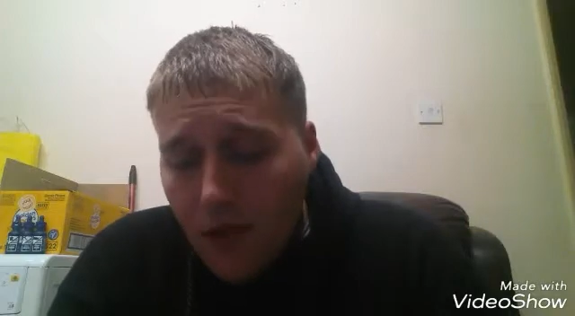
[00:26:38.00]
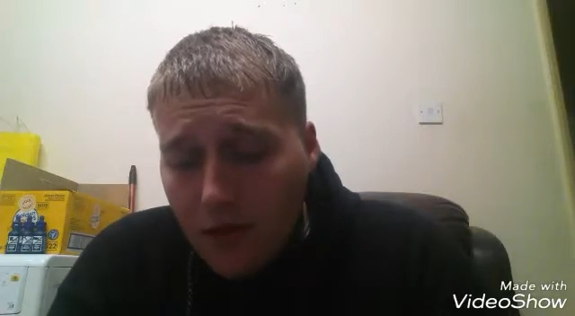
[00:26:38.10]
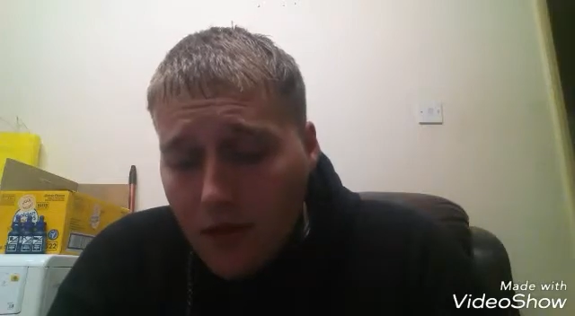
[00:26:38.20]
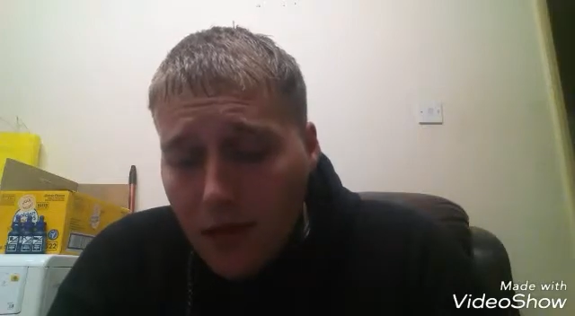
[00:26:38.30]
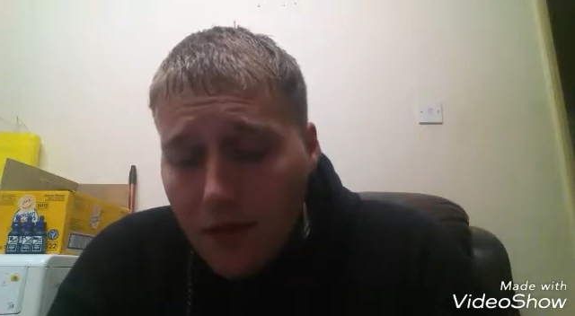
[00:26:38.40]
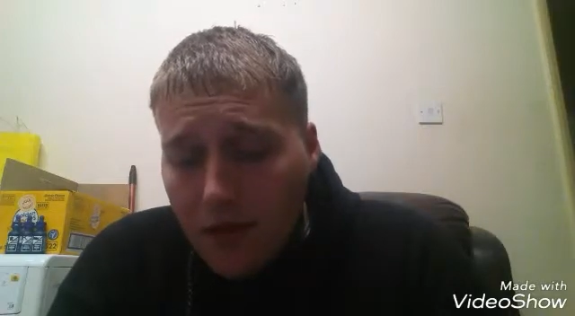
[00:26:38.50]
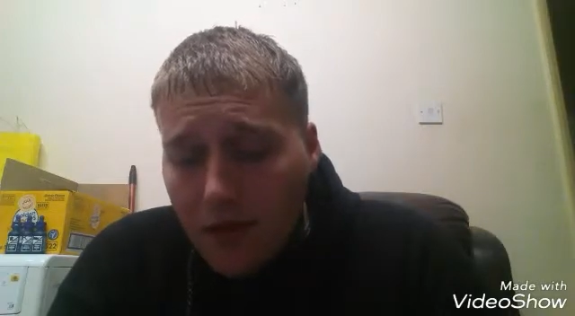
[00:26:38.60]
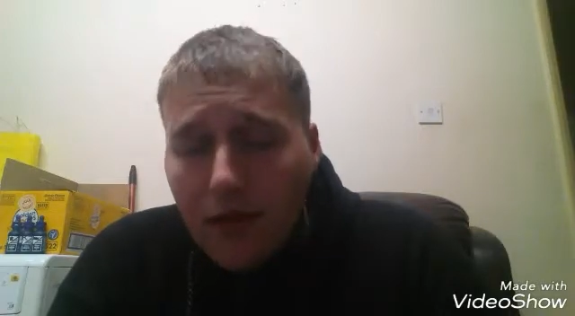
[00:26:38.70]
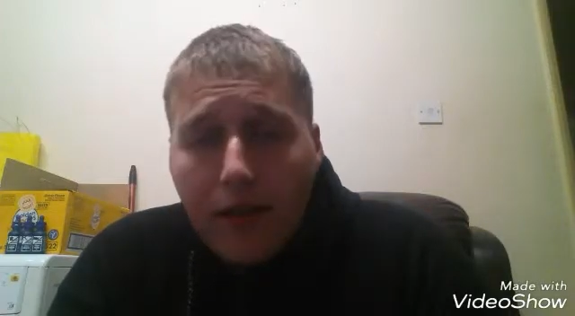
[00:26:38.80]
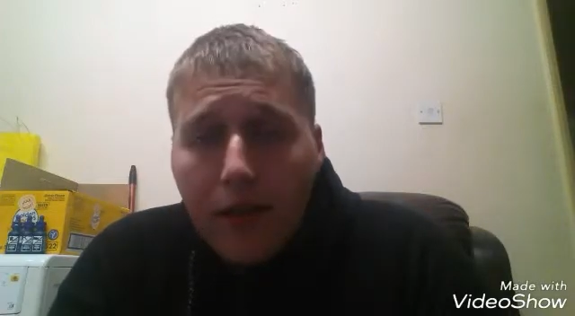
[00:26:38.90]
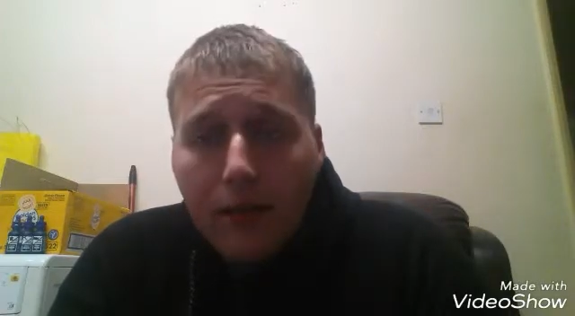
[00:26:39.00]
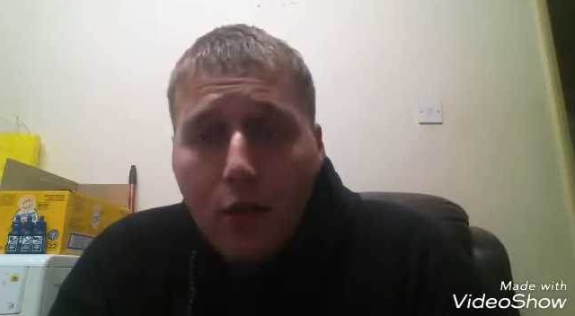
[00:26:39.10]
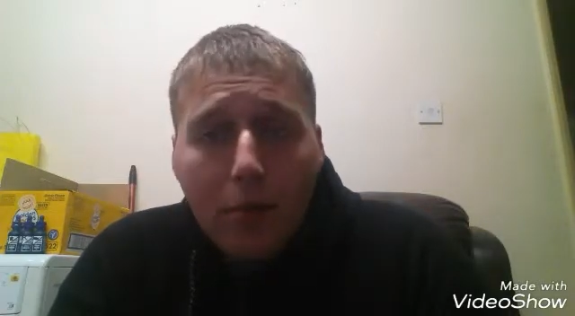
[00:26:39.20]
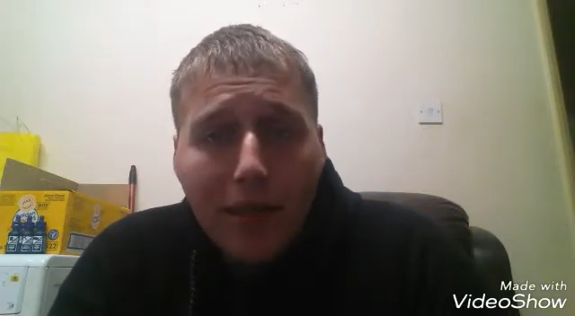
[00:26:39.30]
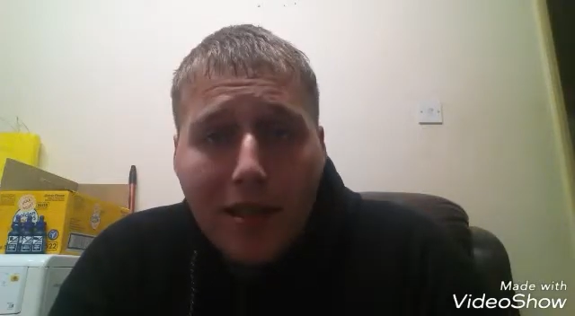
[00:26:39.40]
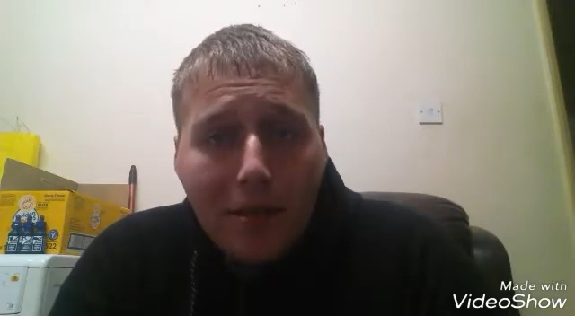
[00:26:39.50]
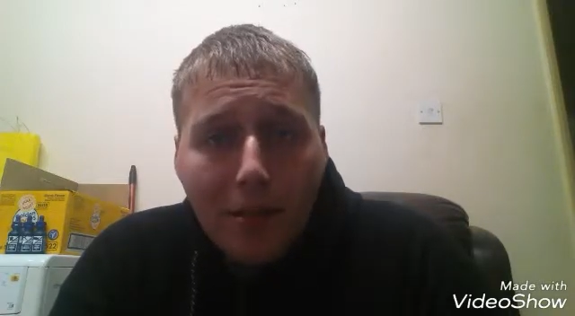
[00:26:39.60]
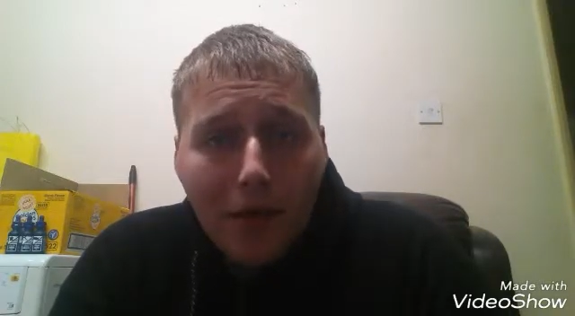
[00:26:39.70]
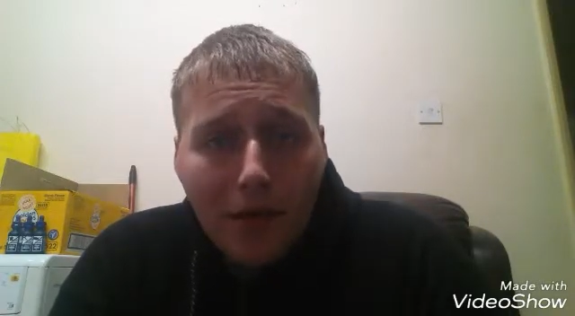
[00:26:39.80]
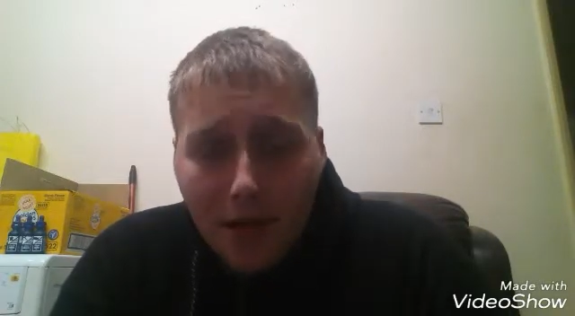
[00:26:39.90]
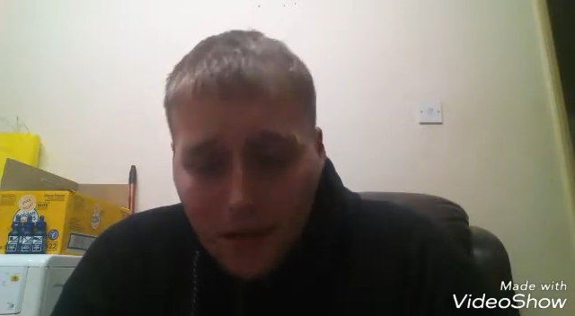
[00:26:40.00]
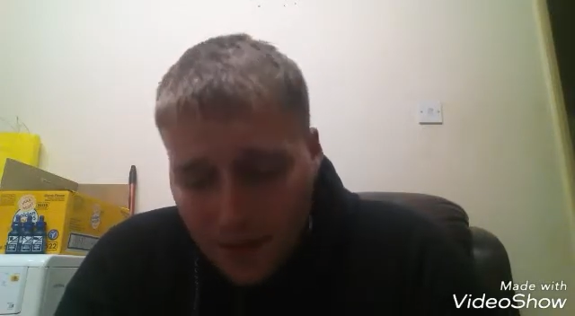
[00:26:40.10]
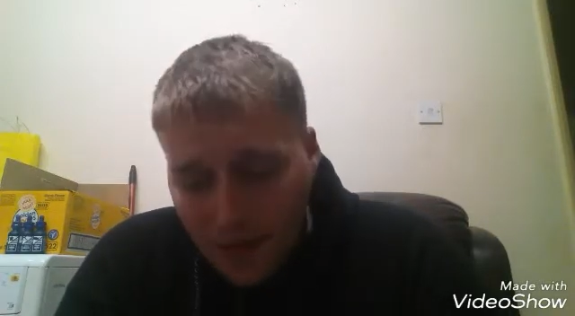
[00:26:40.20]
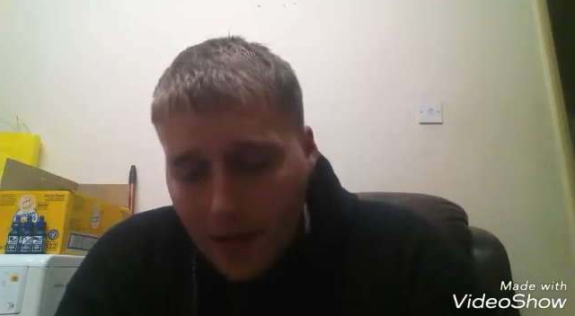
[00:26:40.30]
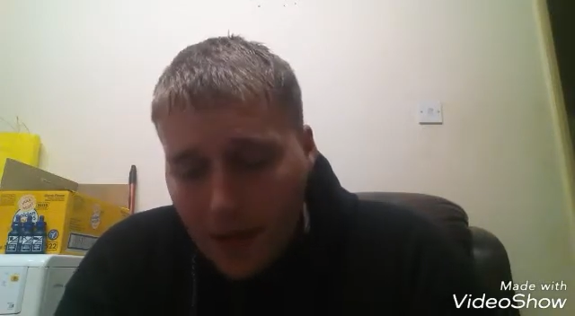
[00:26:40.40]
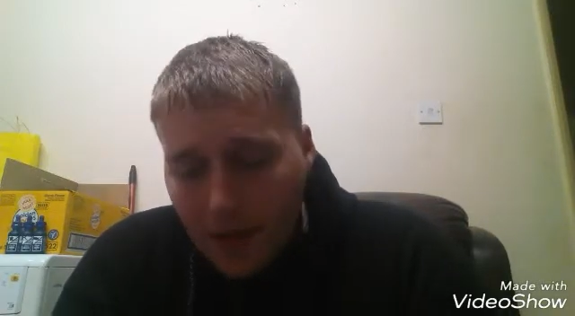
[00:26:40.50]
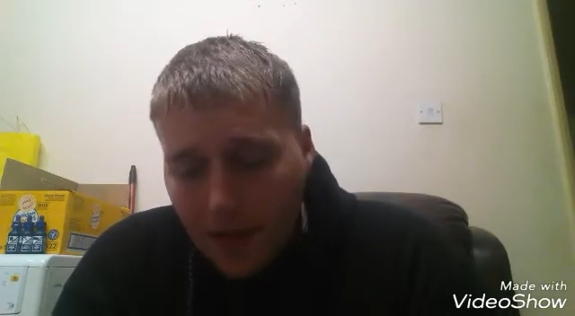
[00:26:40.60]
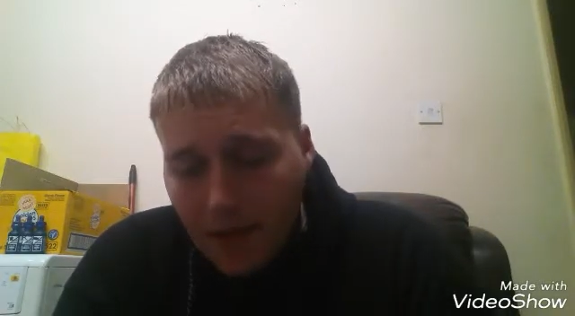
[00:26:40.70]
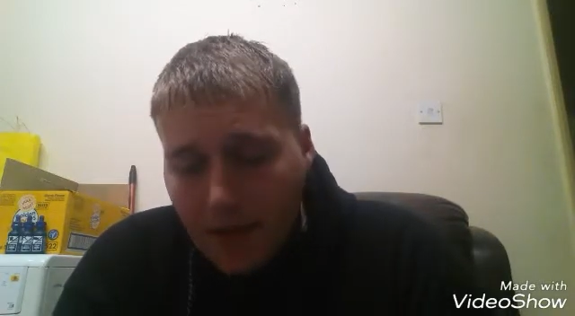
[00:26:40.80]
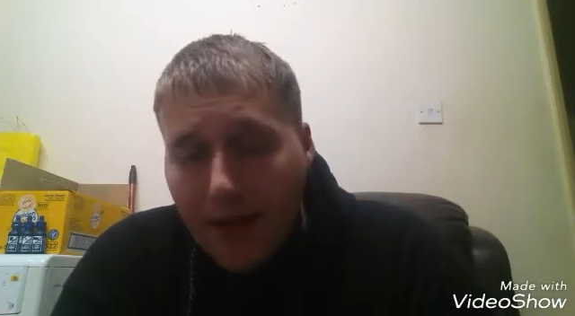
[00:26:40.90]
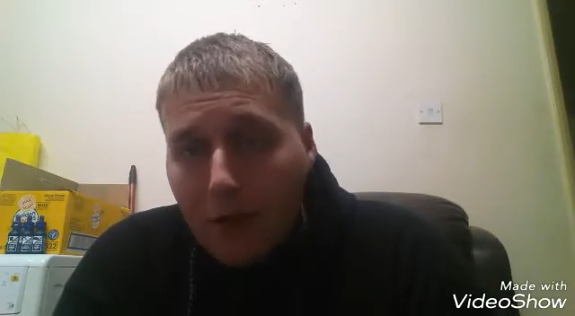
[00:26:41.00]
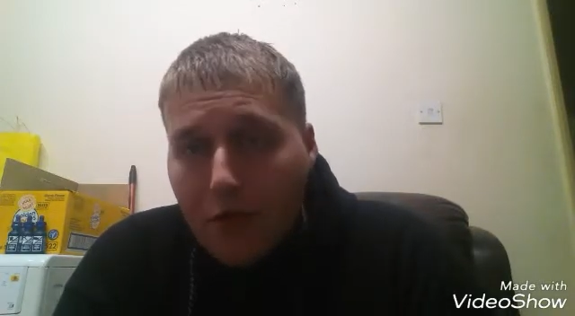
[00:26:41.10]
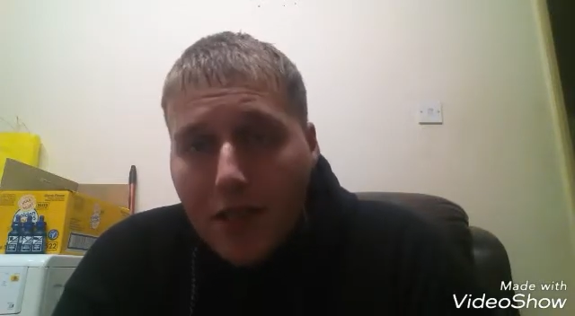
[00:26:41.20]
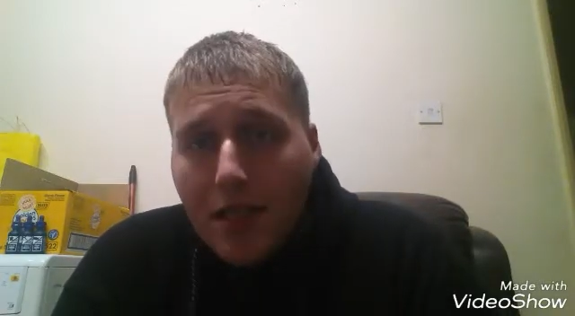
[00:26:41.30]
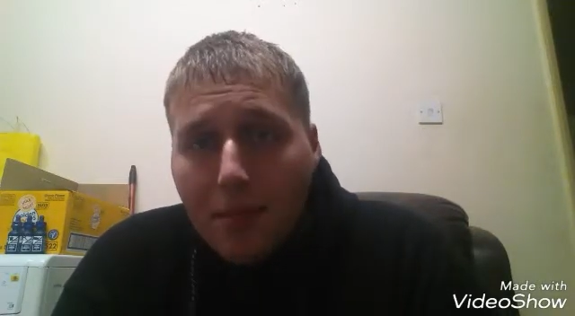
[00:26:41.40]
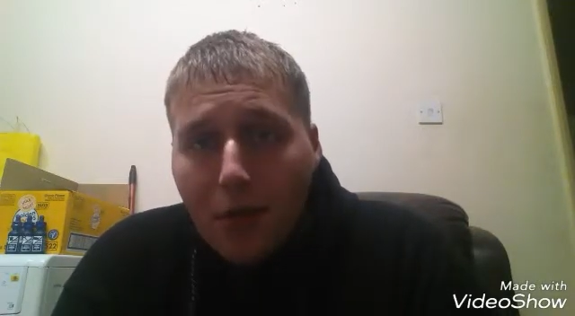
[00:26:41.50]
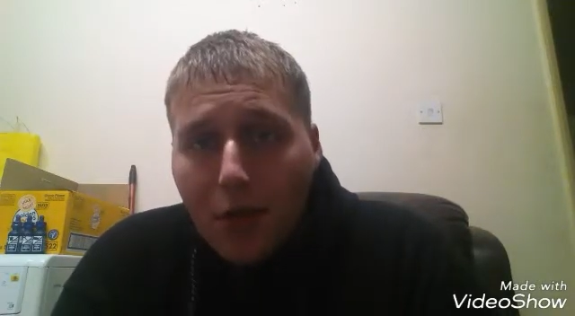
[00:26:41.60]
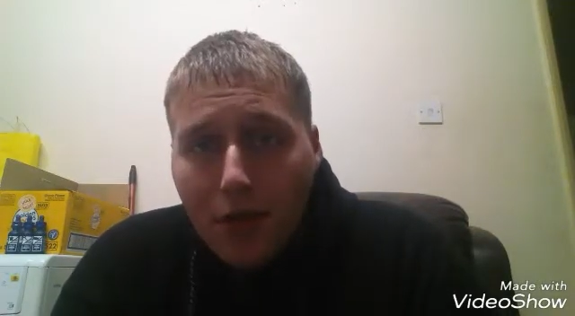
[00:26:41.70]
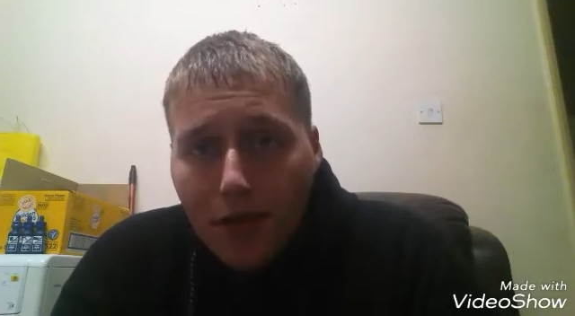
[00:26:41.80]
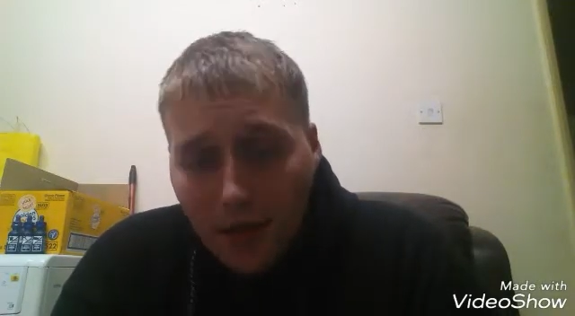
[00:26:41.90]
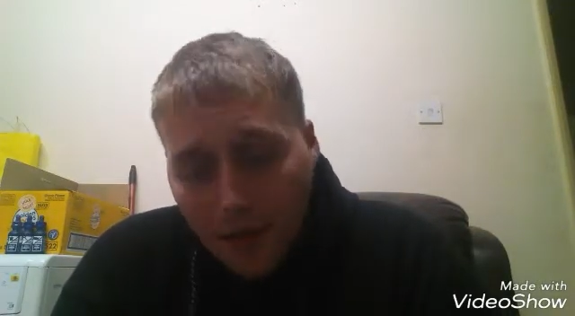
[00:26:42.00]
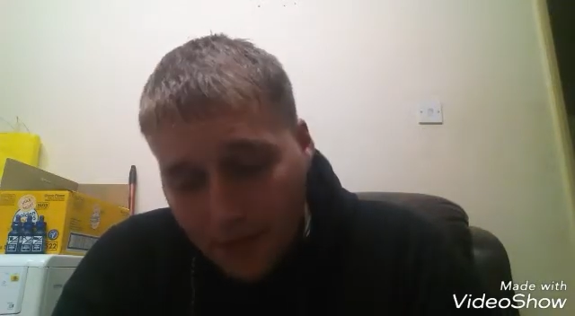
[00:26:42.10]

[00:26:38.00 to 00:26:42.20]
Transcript: And seriously, you won't be disappointed. I wasn't disappointed.